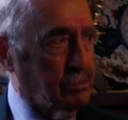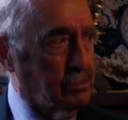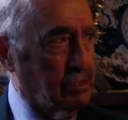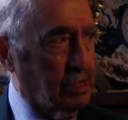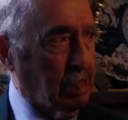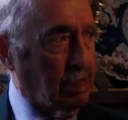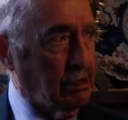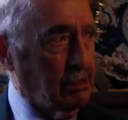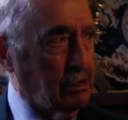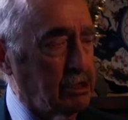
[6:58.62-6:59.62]

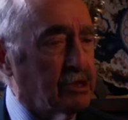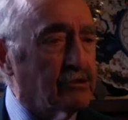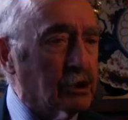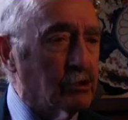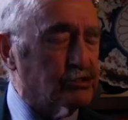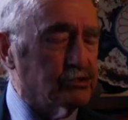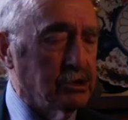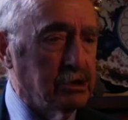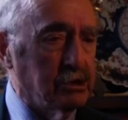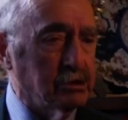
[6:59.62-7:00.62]
He never lost
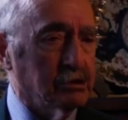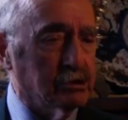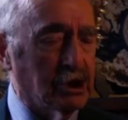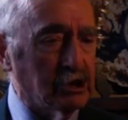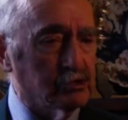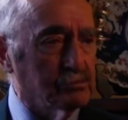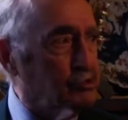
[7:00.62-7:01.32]
the connection